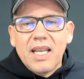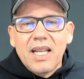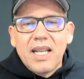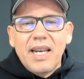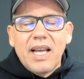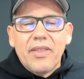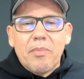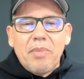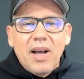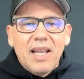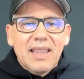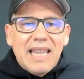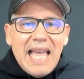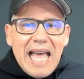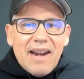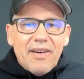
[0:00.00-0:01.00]
Now, the
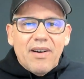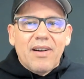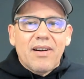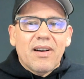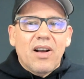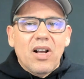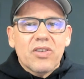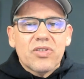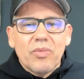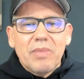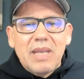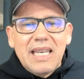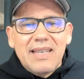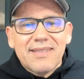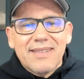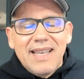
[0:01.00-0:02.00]
bond ladder also
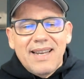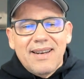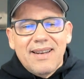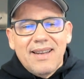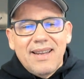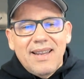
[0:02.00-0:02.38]
means that